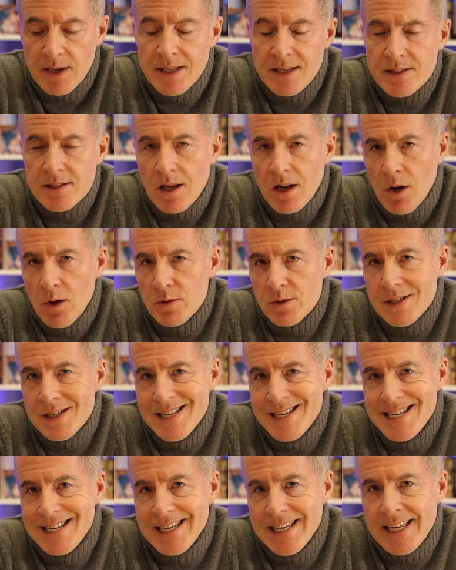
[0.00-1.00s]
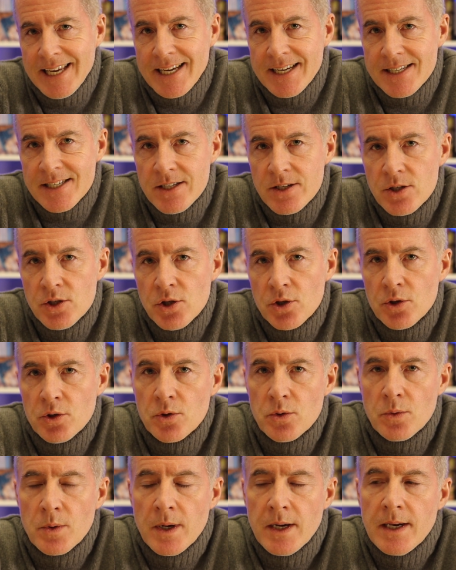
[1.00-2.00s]
it is closely linked
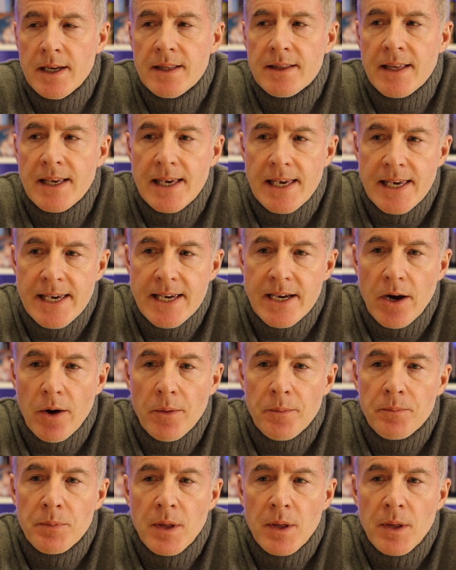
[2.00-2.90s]
to the ego,